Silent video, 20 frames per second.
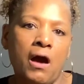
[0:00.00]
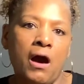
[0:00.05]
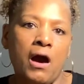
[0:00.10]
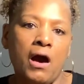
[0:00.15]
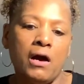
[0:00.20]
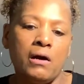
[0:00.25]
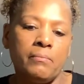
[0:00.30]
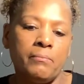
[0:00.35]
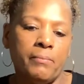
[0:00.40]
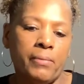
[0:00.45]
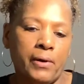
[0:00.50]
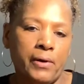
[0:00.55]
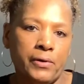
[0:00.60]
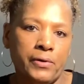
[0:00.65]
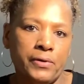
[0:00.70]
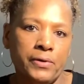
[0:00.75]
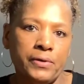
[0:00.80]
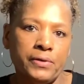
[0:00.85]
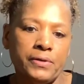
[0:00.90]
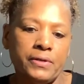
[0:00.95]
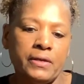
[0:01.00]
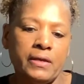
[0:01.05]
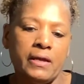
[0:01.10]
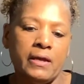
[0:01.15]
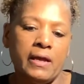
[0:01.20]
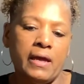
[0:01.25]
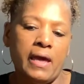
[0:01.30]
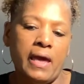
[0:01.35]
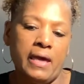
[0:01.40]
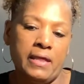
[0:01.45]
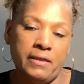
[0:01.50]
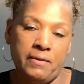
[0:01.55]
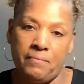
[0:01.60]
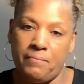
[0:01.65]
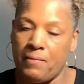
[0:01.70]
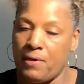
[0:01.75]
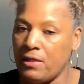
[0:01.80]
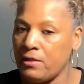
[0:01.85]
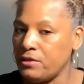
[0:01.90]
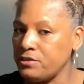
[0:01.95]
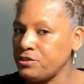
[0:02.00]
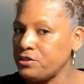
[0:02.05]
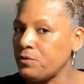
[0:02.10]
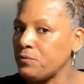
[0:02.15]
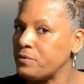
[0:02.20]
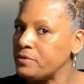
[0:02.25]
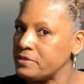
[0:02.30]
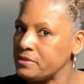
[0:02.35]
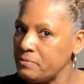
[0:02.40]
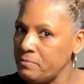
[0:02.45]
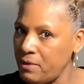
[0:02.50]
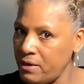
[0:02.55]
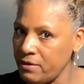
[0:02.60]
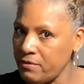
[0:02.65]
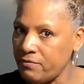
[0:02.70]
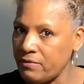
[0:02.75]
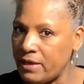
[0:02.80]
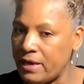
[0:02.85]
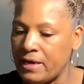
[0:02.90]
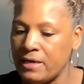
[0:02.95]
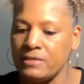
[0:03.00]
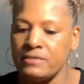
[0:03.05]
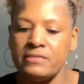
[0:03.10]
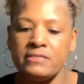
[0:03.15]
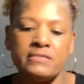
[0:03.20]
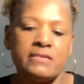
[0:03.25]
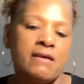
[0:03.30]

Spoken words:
a bird, and embellish it with some butterflies.